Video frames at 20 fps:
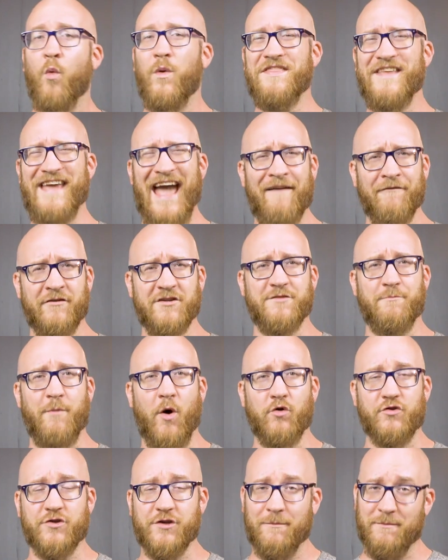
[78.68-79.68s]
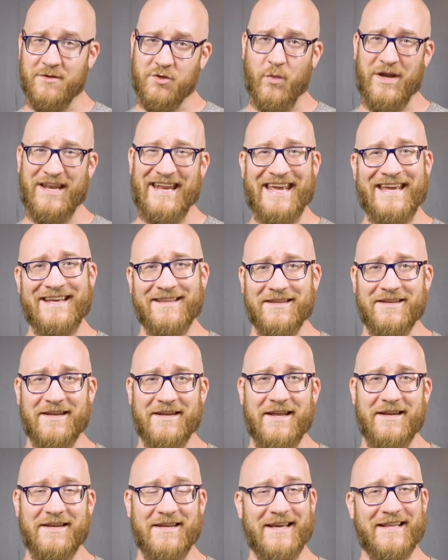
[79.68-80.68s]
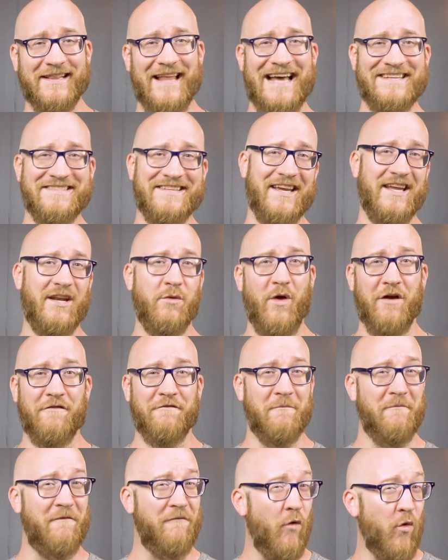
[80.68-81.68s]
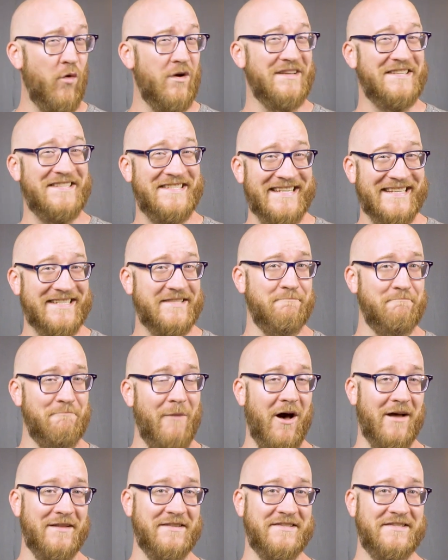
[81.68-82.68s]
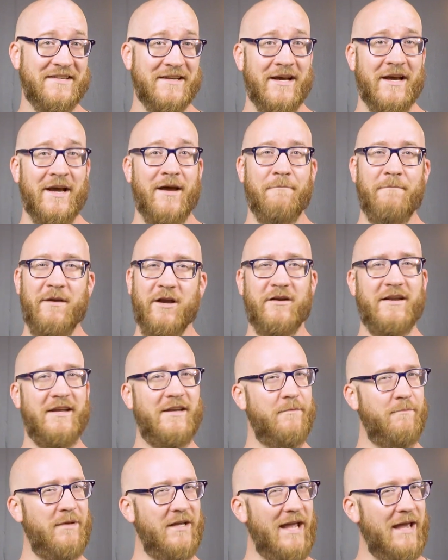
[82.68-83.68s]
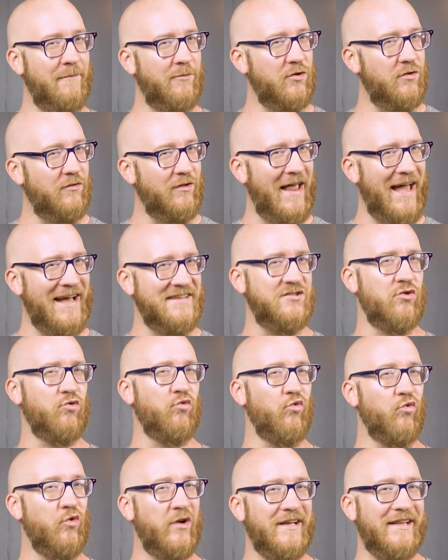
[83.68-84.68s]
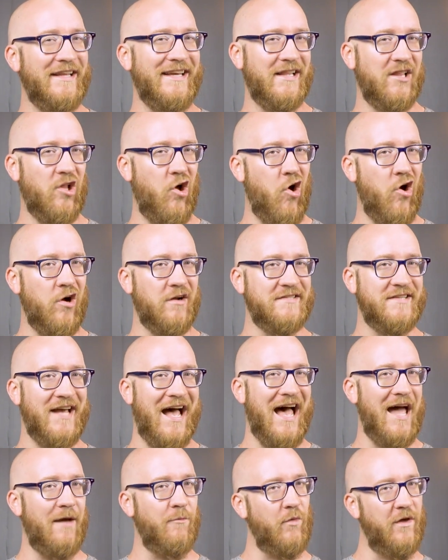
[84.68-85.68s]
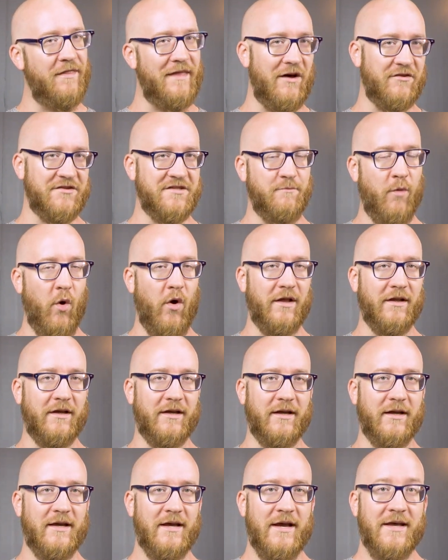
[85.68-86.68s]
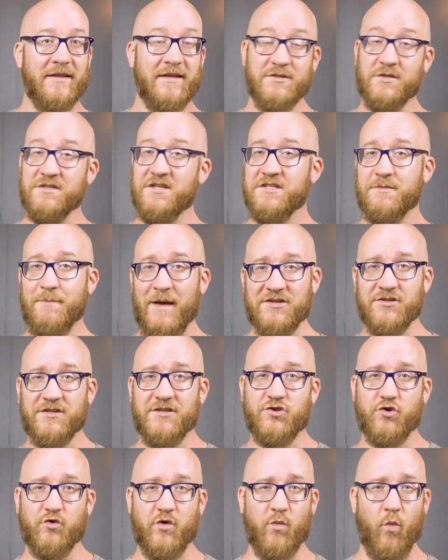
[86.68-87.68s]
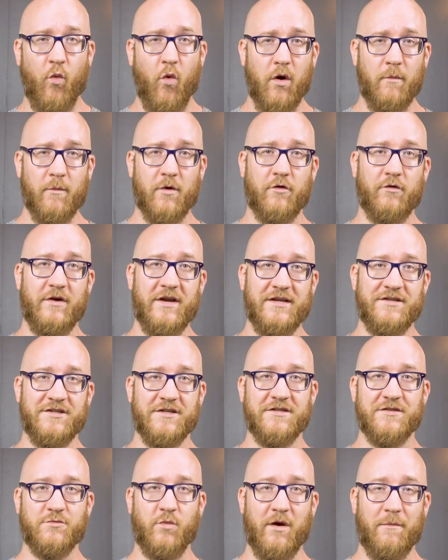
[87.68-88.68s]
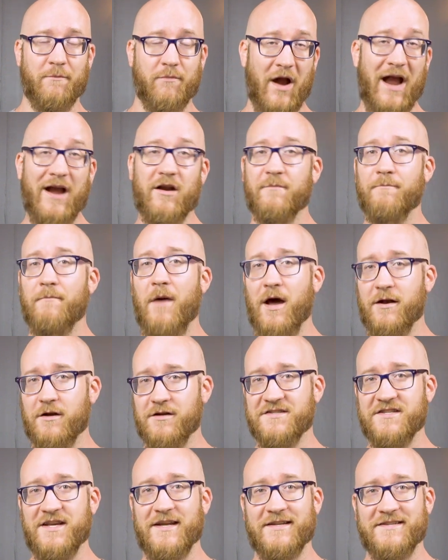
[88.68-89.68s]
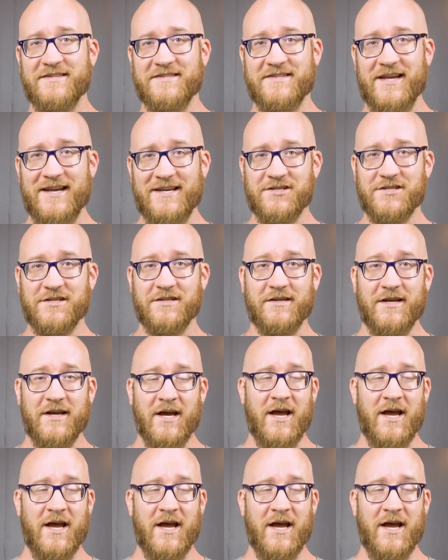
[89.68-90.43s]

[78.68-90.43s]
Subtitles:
With the average boat trip between England and India lasting anywhere from 4 to 6 months, beer needed to be able to last a really long time without spoiling. This was especially true in warmer regions where prior to modern sanitization,